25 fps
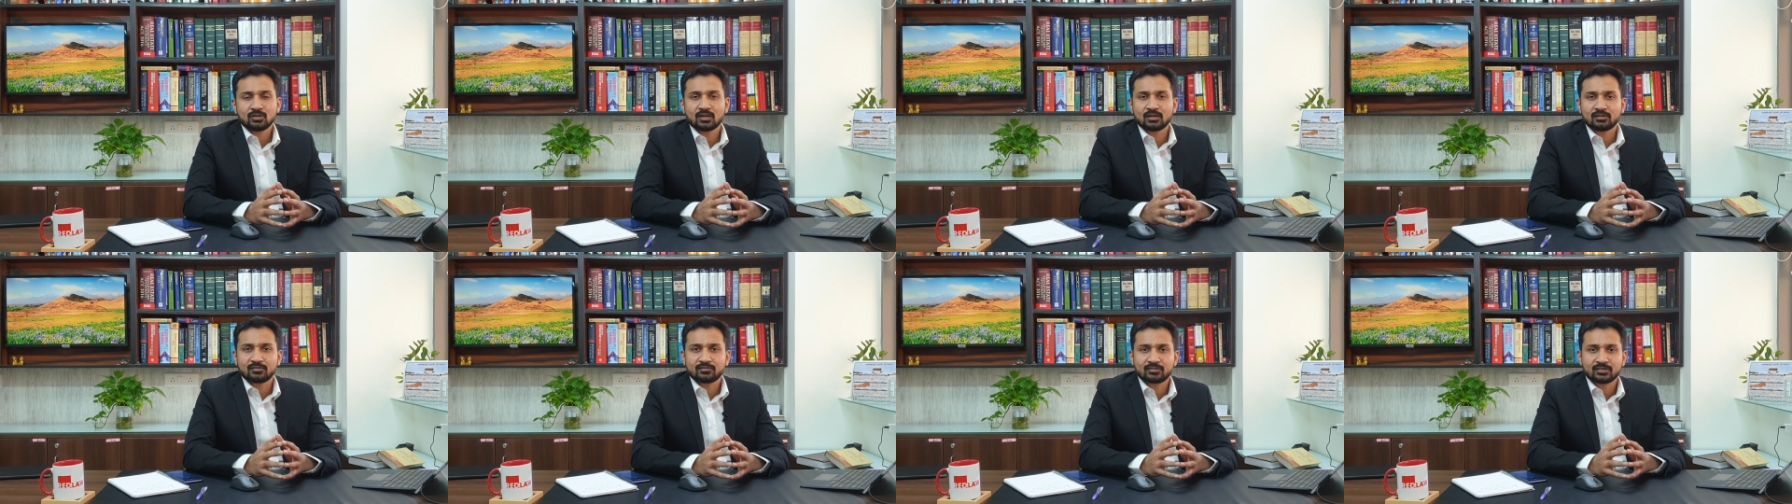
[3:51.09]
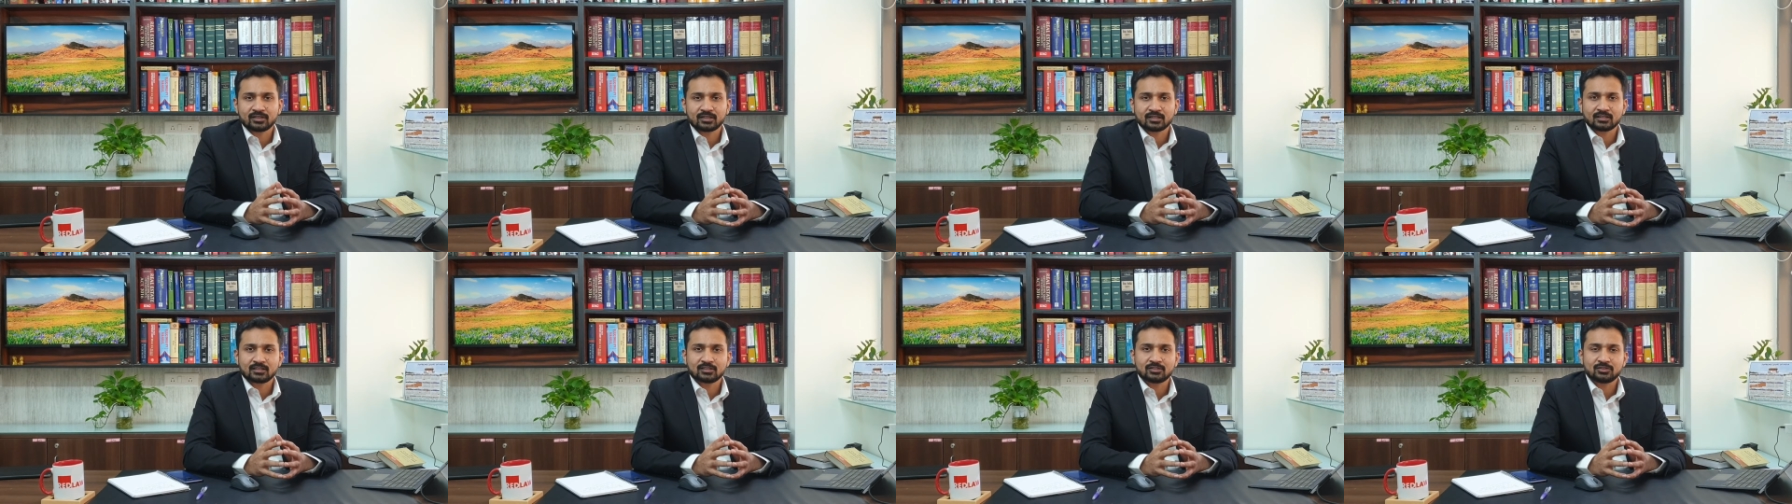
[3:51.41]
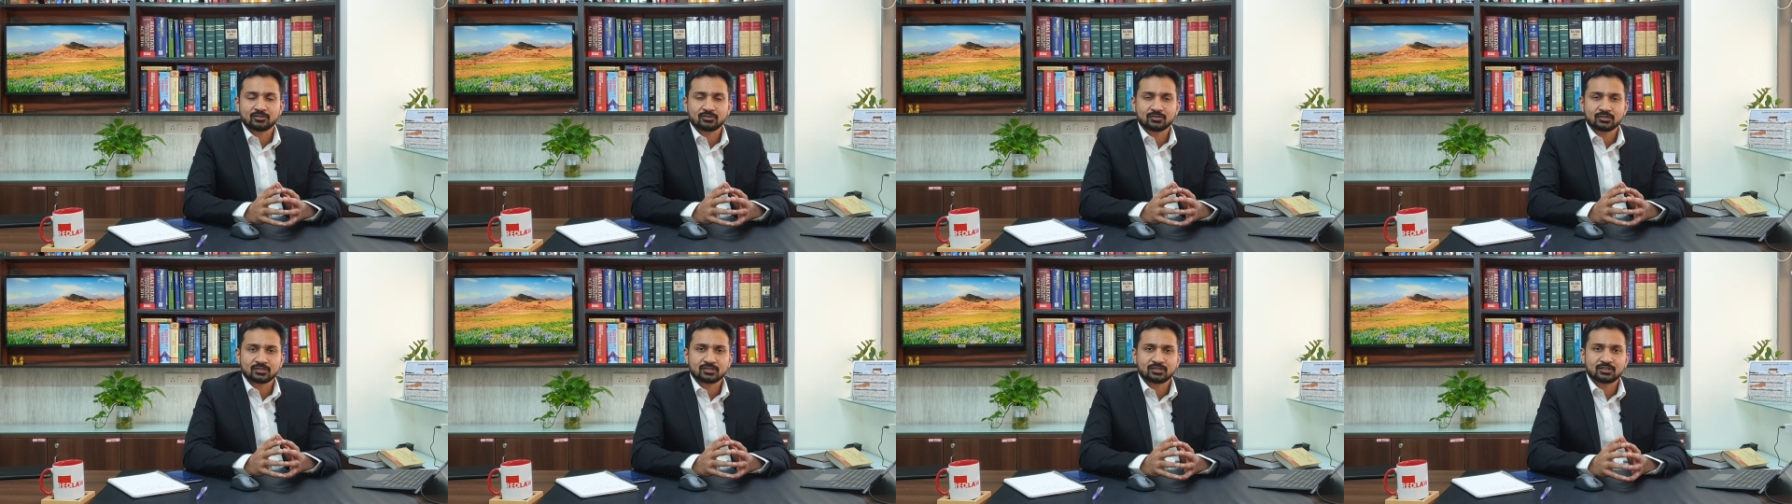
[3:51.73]
conferring the
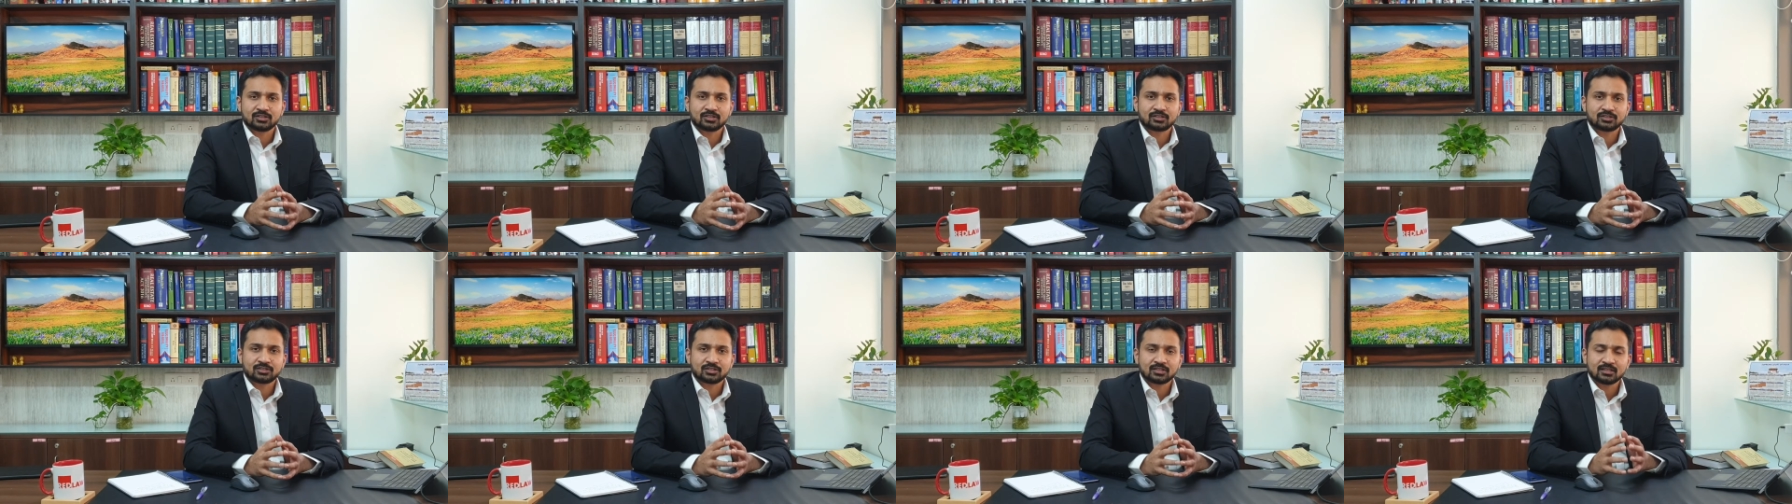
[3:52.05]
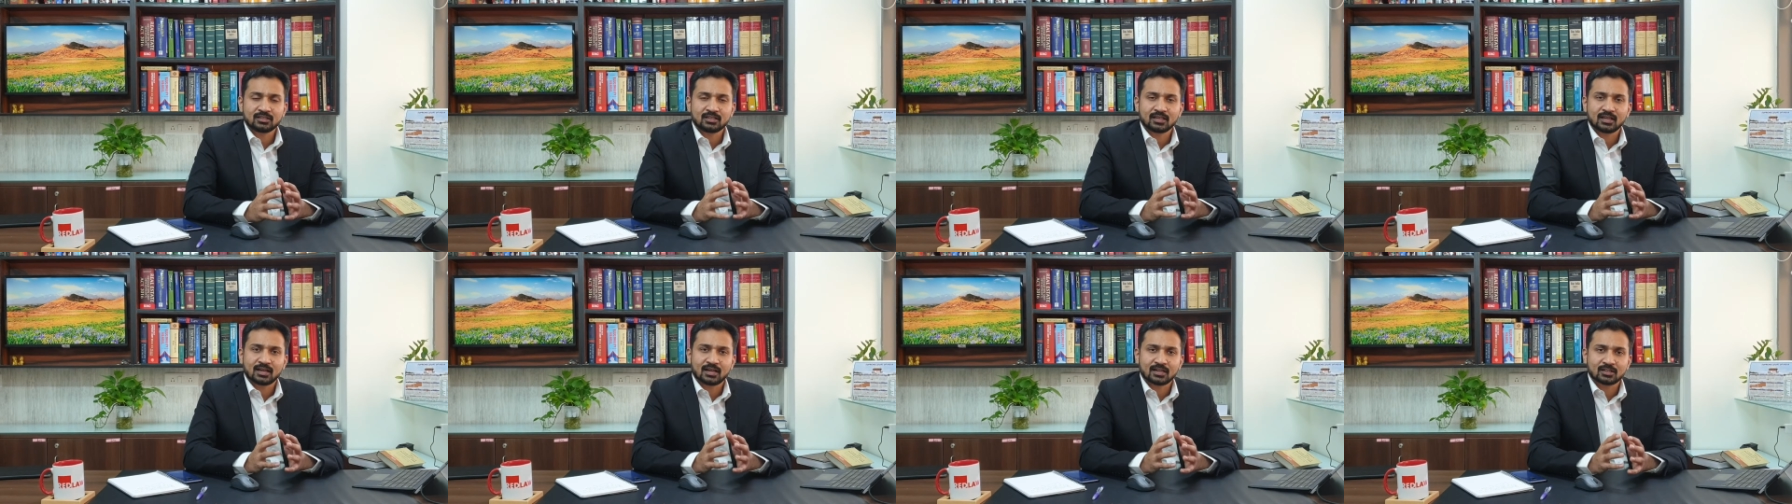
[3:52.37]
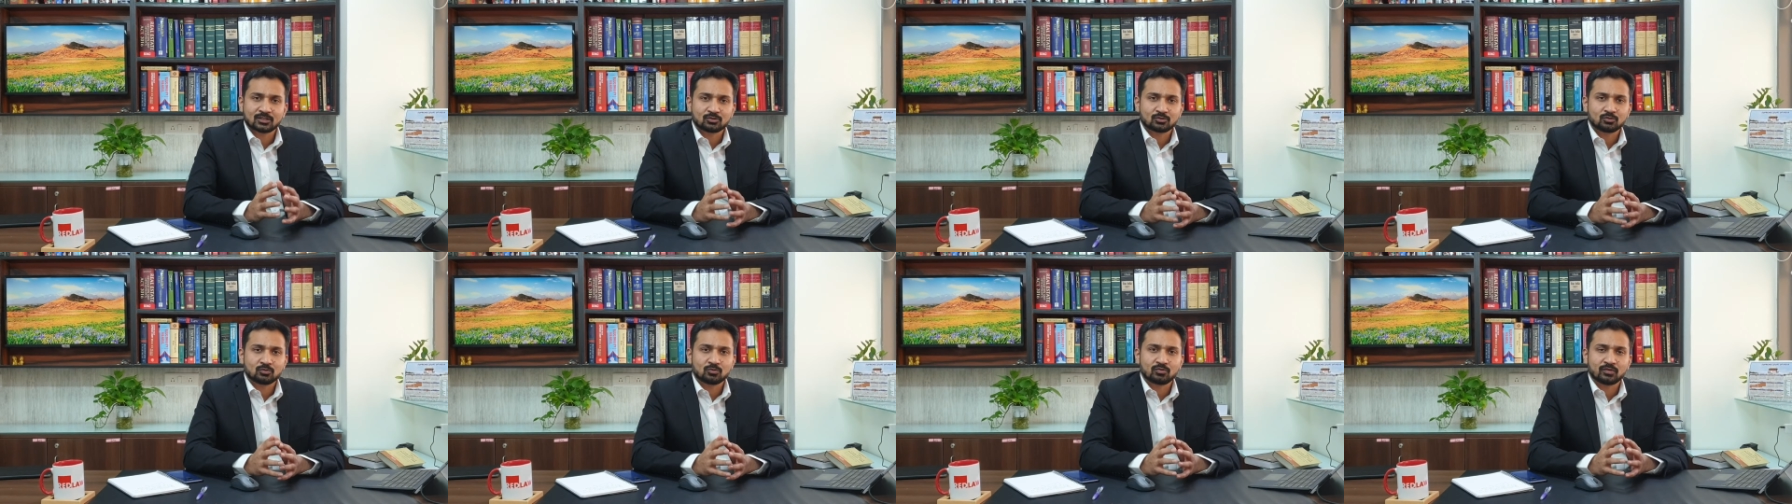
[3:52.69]
jurisdiction
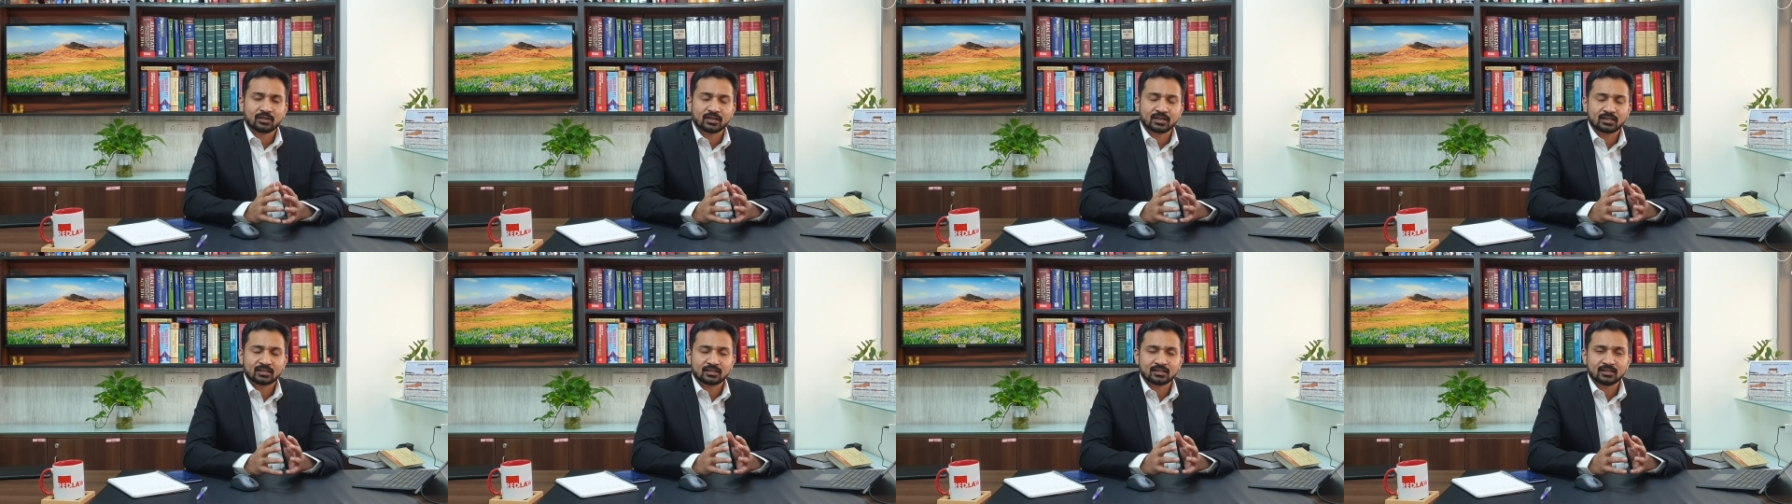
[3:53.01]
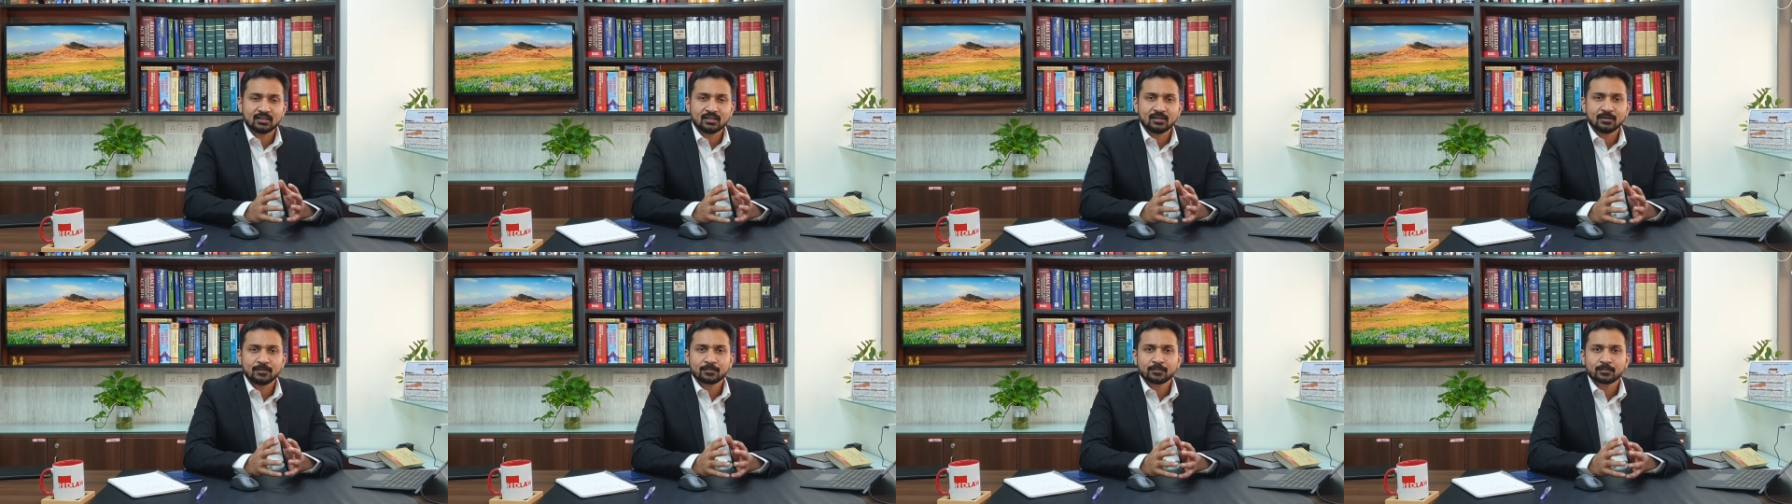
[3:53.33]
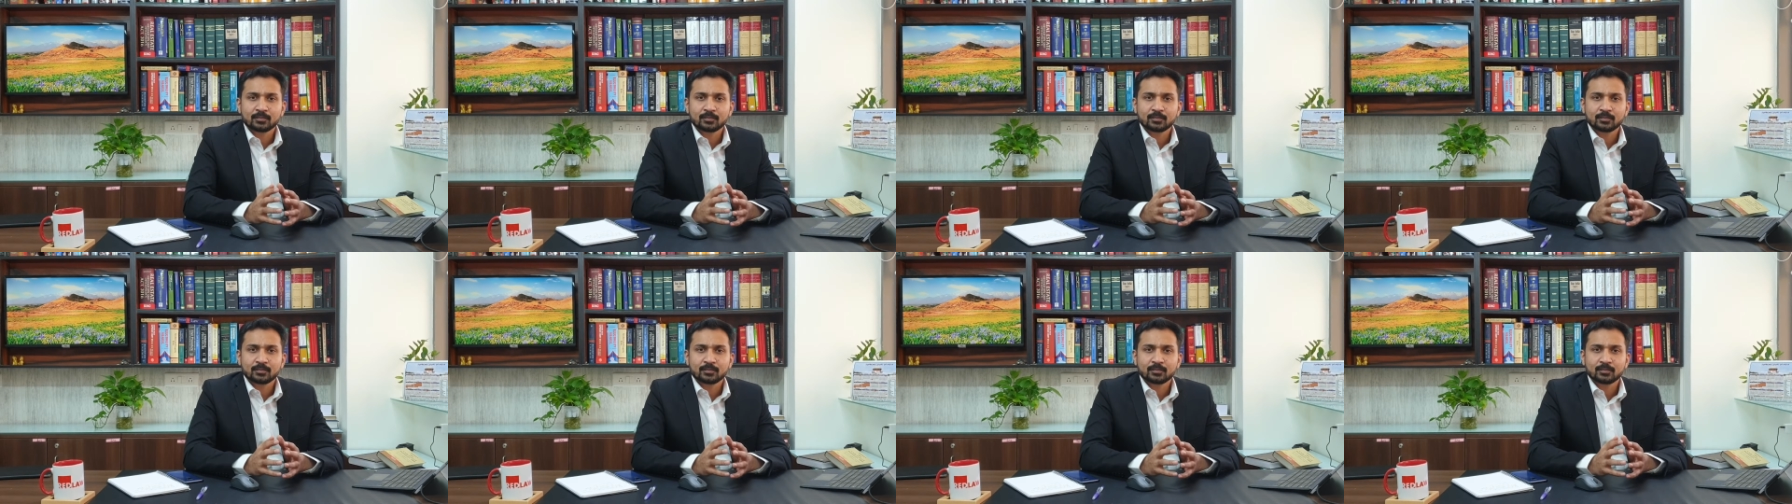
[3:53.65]
as to where the